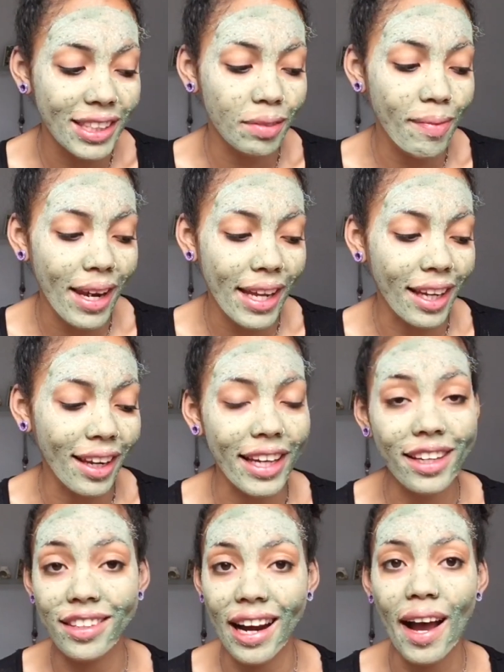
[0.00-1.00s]
smelling
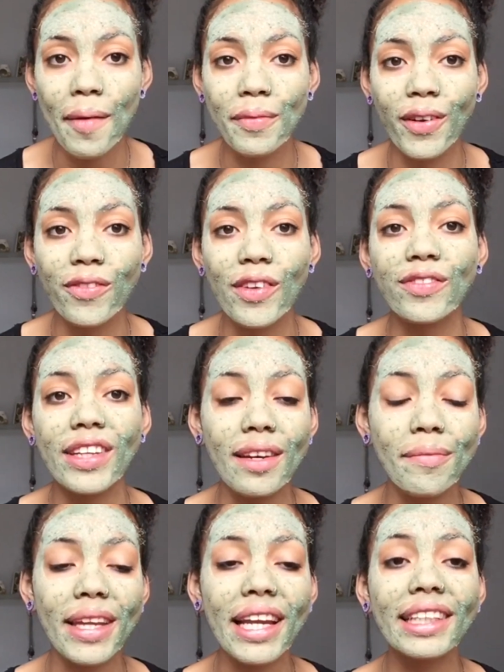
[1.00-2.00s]
like crap for
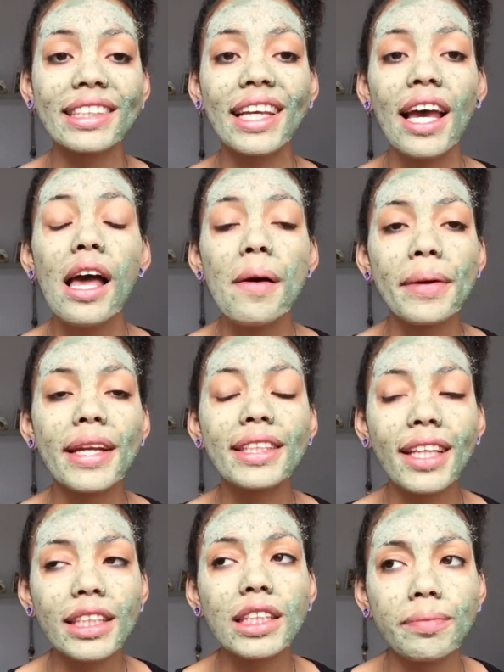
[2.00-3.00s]
15 minutes, but it
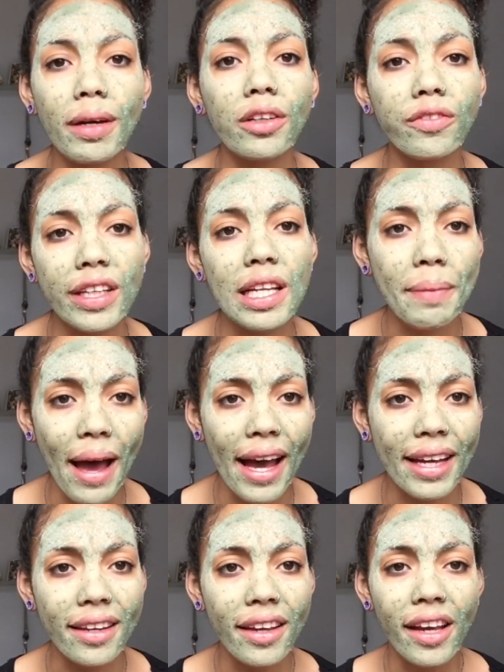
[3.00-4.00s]
does smell really
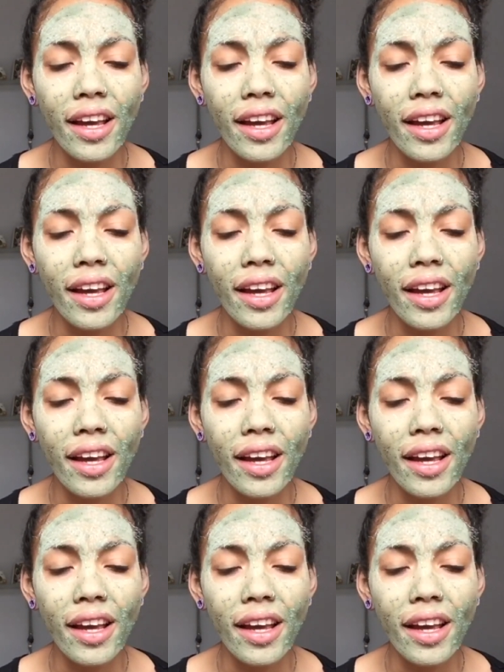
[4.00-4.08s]
bad.